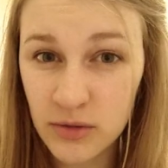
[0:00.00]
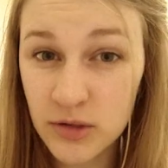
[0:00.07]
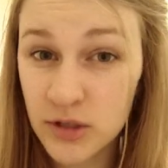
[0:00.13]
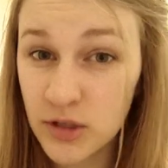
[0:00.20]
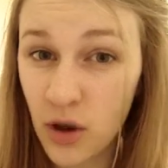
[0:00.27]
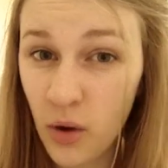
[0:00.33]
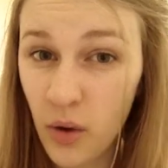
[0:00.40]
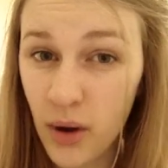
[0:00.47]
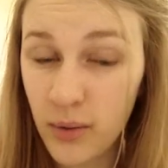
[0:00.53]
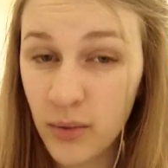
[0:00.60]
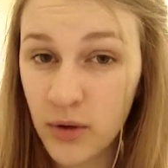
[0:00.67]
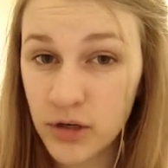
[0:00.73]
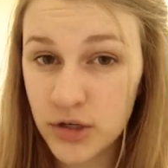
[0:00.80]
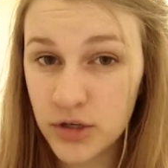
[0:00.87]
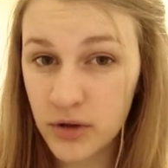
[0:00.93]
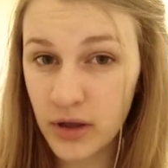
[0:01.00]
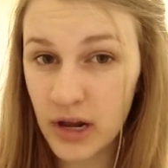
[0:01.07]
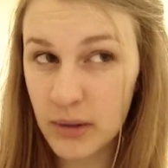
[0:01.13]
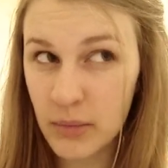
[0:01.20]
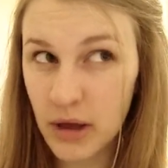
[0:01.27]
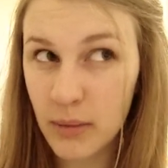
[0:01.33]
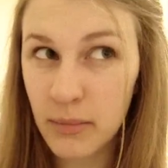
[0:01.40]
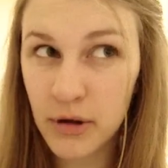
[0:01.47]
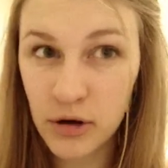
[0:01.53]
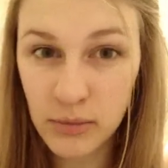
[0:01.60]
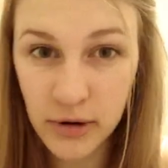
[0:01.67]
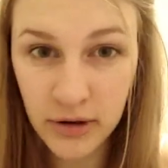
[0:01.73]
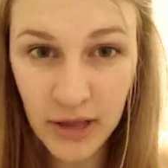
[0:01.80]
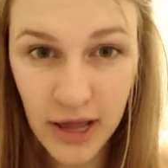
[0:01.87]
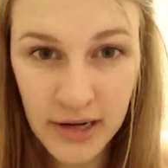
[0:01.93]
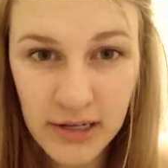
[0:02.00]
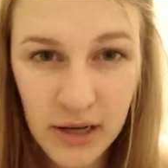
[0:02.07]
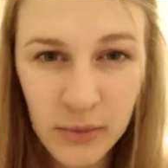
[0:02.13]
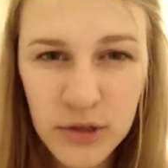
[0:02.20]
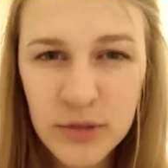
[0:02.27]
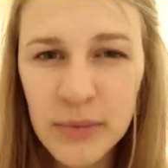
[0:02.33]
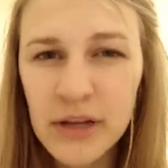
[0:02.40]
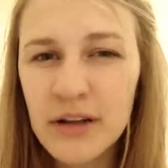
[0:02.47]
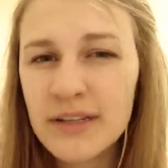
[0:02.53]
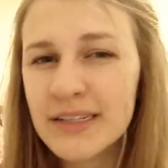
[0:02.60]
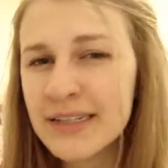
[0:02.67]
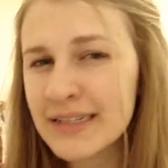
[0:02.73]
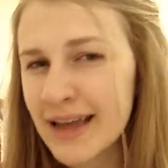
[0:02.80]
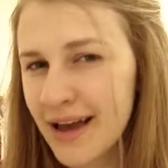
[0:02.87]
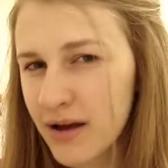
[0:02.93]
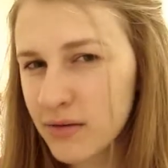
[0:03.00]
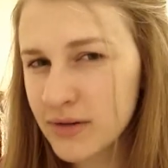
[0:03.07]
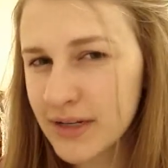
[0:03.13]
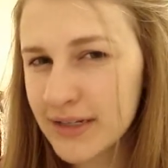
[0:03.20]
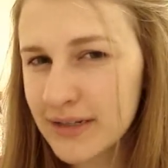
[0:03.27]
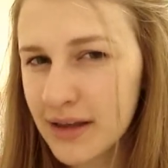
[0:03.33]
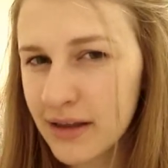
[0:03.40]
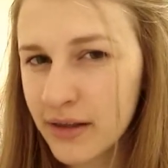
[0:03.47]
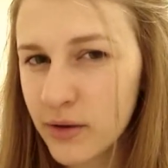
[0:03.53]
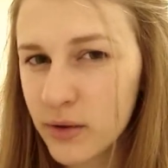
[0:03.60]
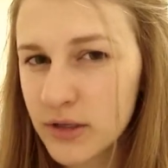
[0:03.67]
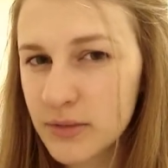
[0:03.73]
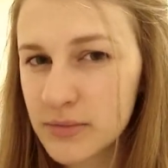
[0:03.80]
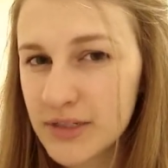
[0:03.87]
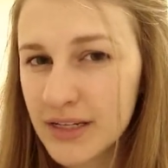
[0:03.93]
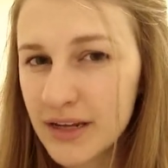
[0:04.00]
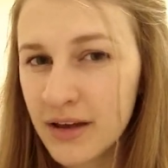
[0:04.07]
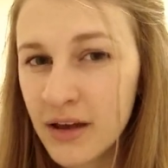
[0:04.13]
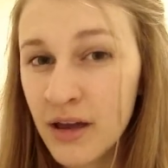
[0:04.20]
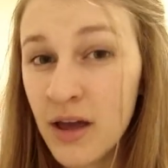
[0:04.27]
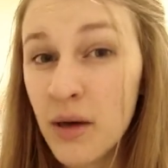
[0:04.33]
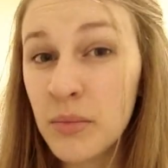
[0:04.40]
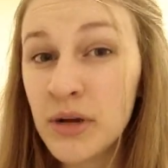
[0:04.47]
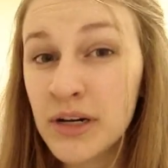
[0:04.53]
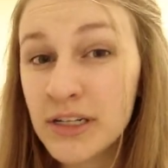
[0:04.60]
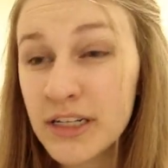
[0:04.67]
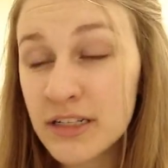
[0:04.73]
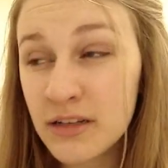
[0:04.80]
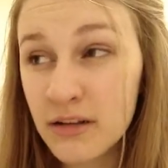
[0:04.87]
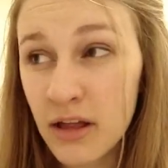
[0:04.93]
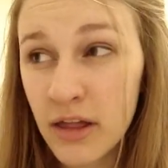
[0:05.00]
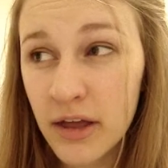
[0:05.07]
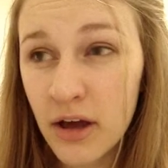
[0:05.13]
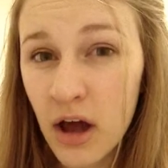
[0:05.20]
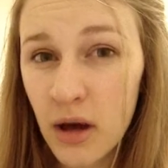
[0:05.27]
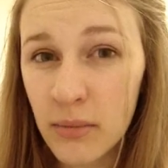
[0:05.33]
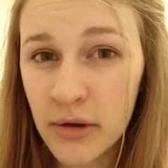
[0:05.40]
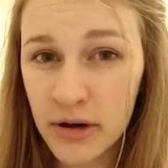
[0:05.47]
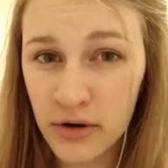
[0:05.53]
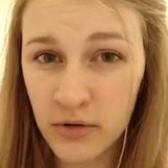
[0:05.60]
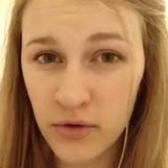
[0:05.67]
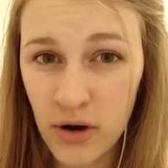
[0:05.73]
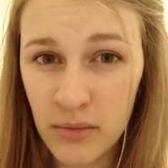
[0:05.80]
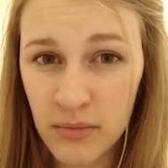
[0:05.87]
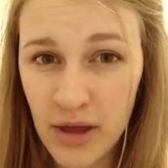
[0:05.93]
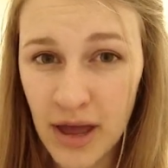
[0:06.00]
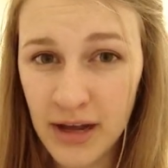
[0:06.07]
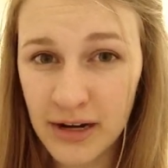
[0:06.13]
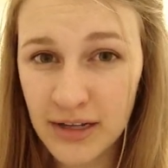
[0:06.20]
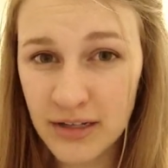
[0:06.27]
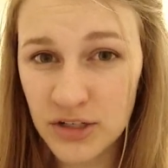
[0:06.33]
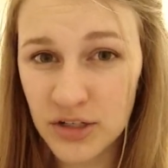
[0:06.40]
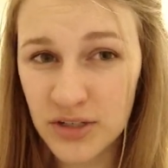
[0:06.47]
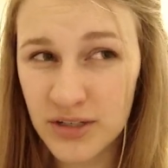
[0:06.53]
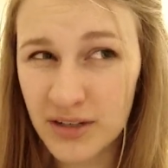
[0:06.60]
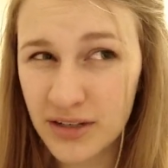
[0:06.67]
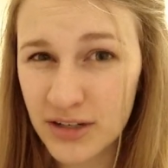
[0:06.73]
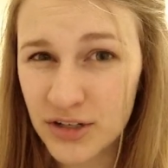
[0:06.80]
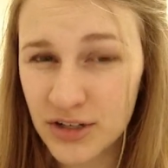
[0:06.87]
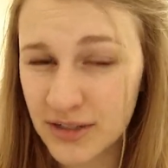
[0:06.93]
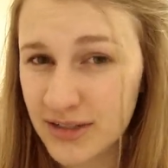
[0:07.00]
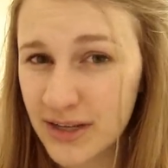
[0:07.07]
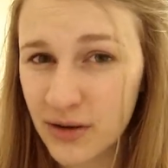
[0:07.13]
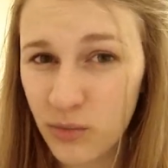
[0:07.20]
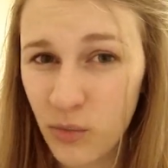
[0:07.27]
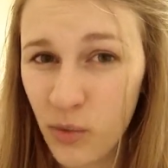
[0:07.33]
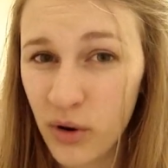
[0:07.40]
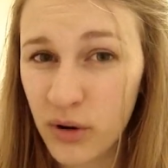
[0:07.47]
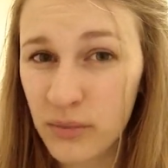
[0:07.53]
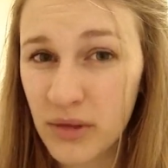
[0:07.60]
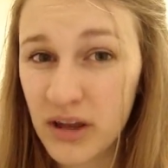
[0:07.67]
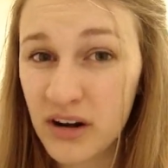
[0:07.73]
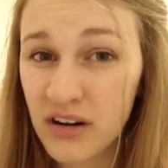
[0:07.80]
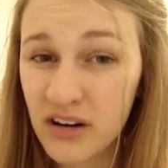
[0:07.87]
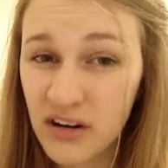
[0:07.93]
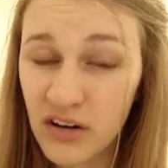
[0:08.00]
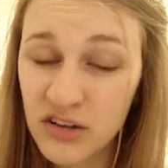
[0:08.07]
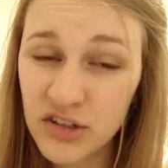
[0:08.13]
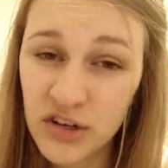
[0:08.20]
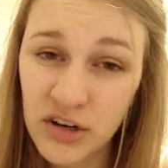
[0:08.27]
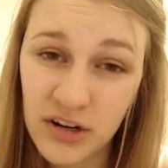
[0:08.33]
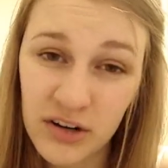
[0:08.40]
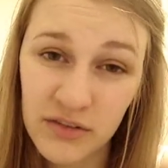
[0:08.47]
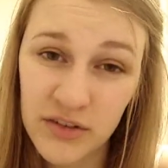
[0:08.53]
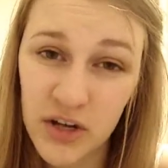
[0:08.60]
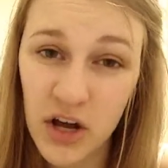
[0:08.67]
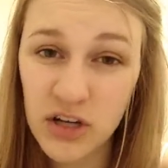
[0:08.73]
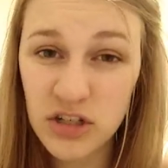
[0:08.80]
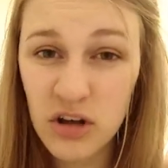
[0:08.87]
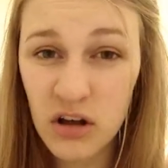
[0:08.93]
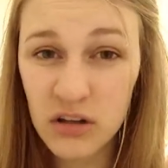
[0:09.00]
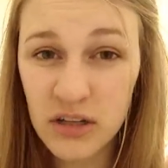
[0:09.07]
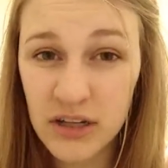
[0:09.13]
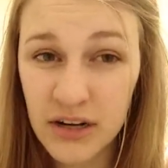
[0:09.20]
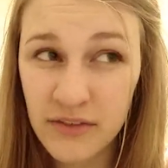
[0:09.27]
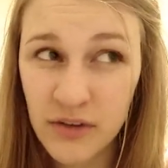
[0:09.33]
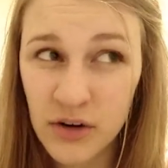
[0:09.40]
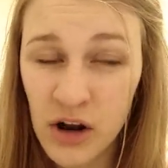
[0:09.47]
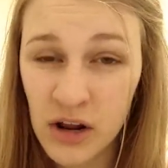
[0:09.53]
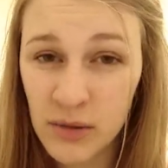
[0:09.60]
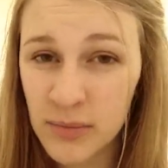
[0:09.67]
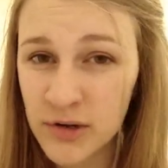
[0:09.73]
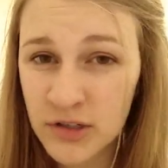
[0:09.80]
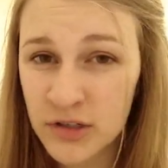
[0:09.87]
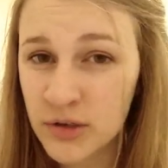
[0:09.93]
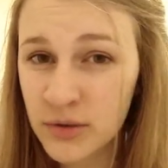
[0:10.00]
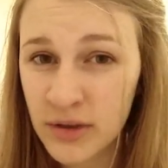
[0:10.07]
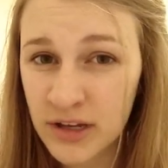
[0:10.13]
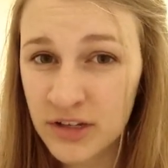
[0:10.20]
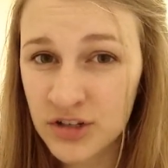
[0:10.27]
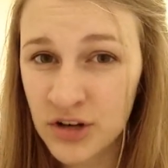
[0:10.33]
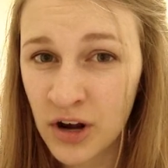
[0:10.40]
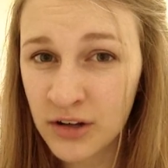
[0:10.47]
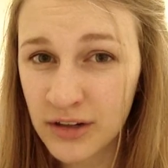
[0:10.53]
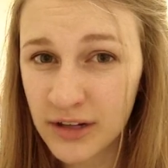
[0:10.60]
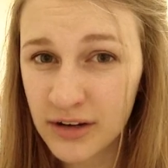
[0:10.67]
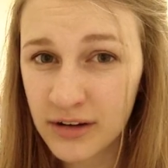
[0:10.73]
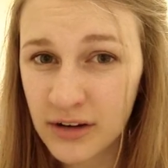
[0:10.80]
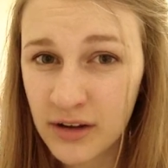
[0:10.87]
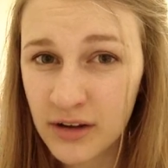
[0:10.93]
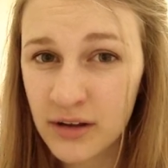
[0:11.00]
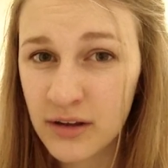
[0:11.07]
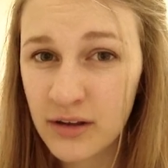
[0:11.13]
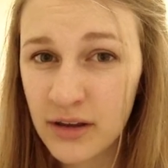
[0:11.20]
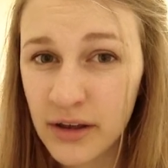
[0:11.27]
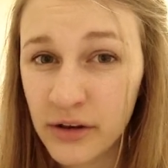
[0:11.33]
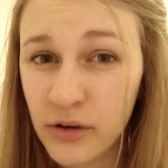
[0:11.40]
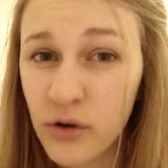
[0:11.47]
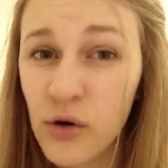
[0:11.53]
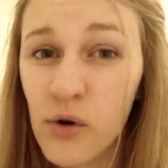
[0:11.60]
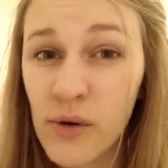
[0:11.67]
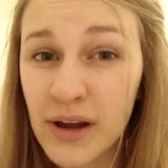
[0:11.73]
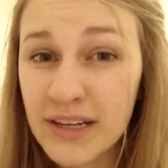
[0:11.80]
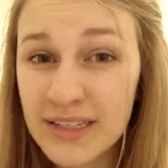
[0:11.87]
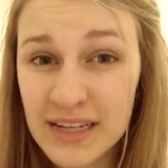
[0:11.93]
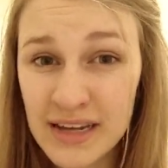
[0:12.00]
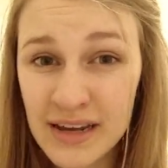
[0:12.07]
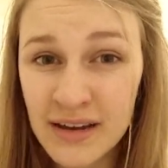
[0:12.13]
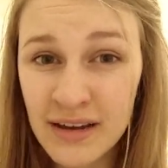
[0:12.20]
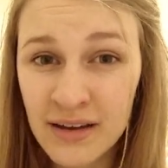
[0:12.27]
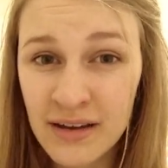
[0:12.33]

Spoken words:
though, so I'm going to show you how to make a butterbeer latte, which may not sound exactly Christmassy, but it tastes a lot like hot buttered rum, and it's just delicious and warm, and an alternative to hot chocolate if you're not a person who likes chocolate and you're crazy.